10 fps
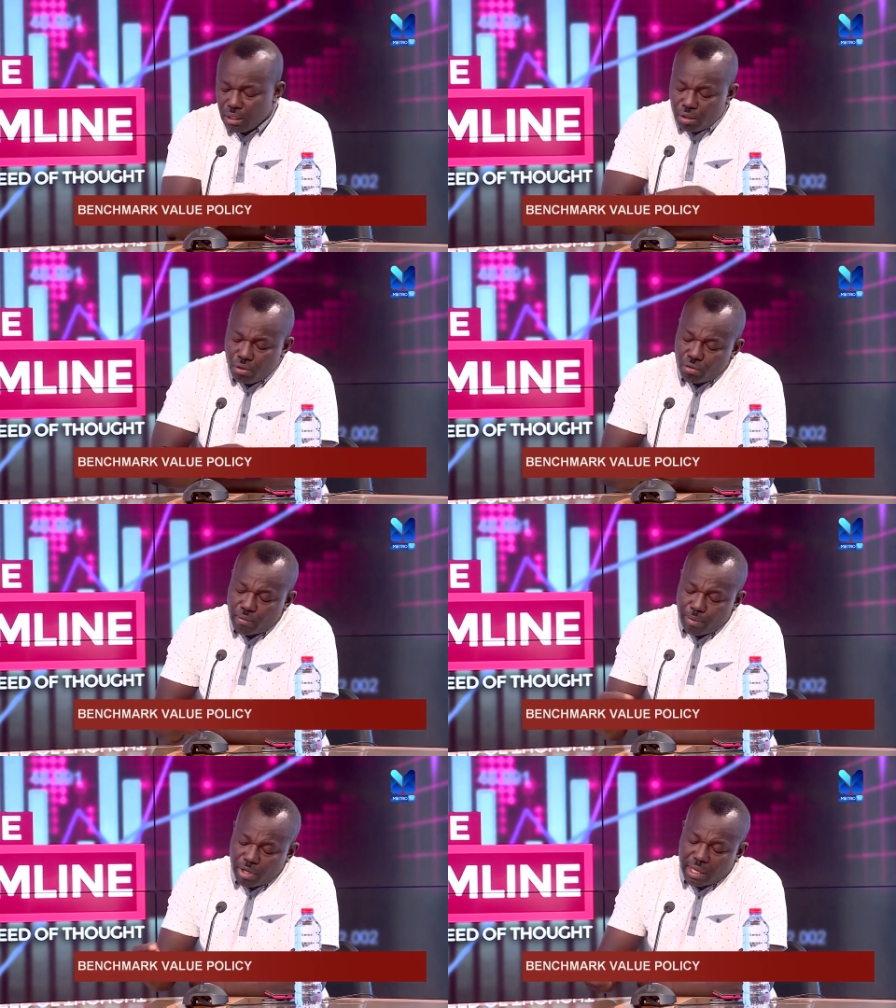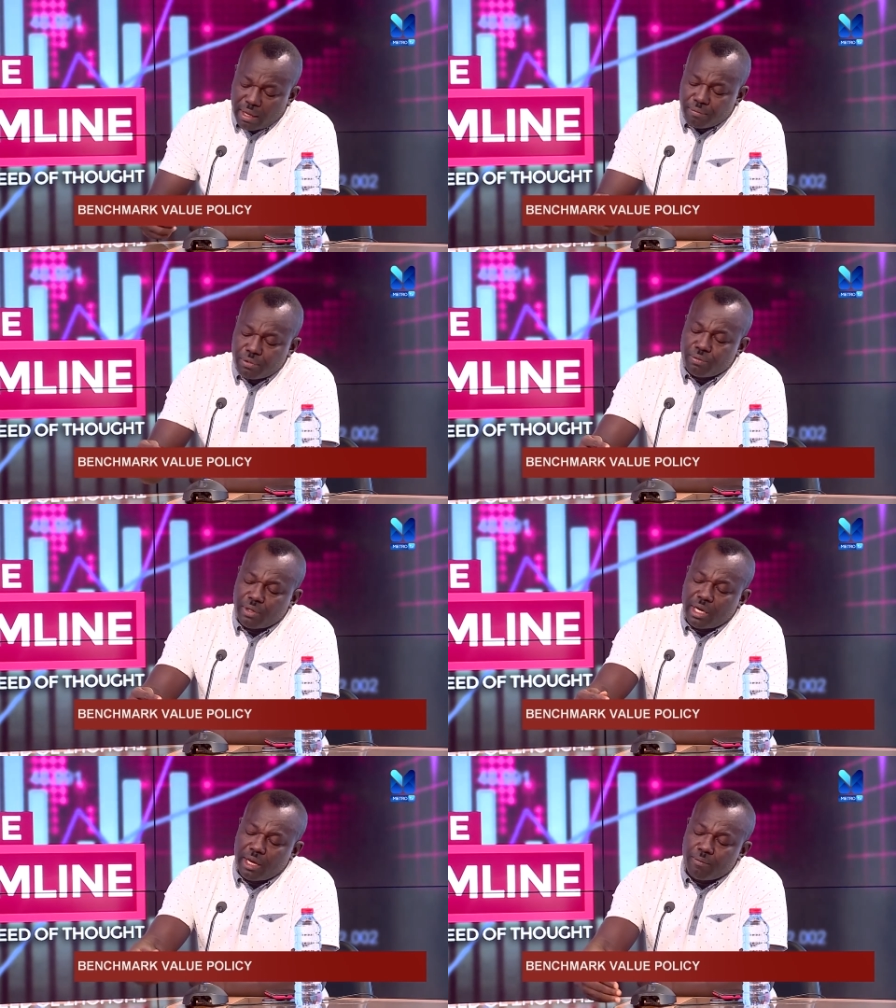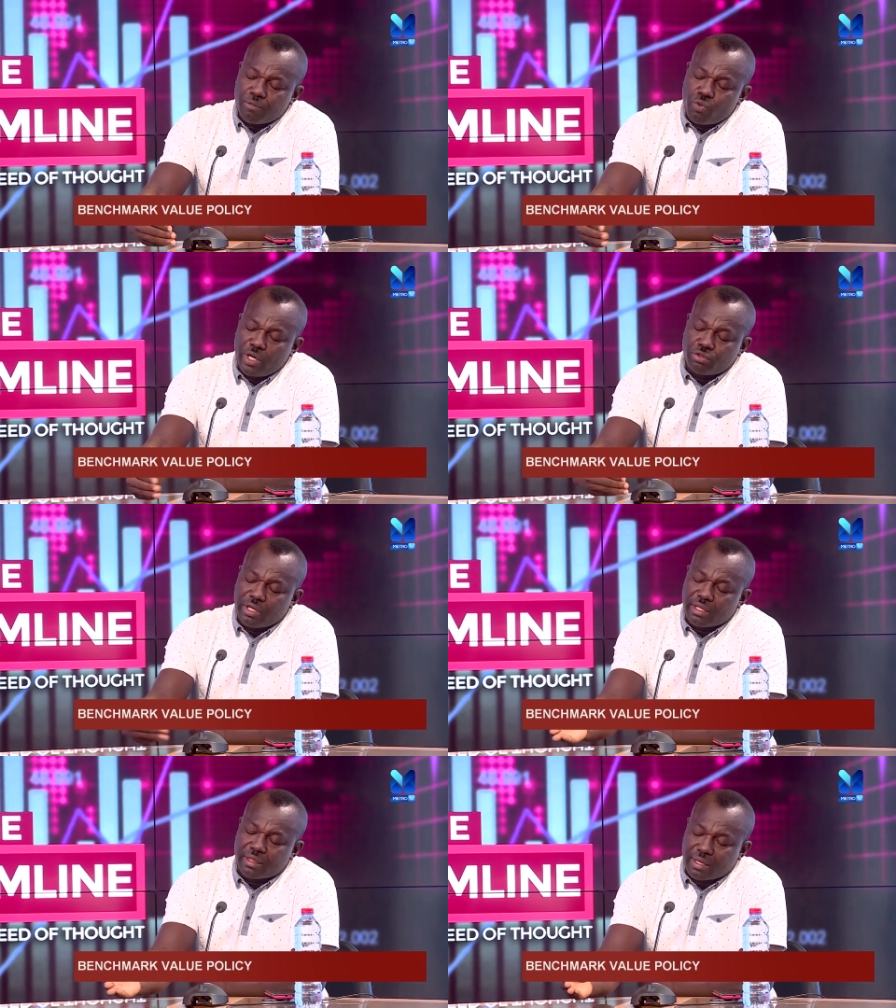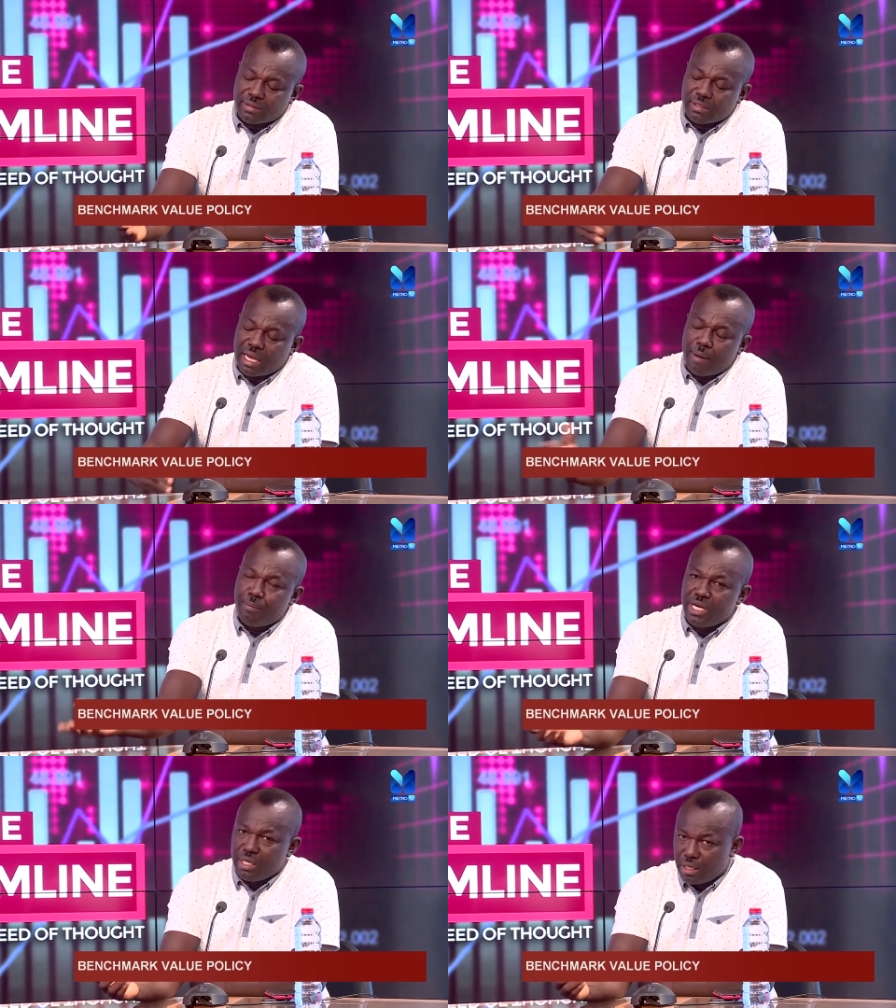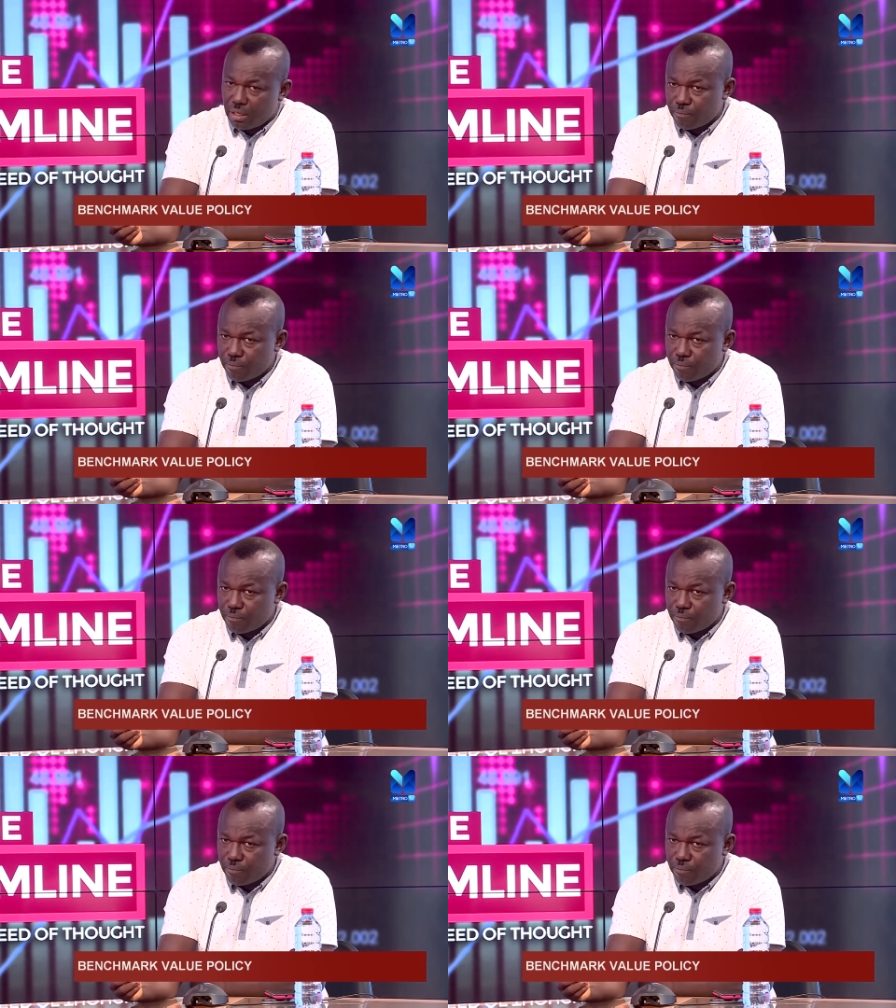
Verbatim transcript: Look, my brother, um, where to get taxes are many.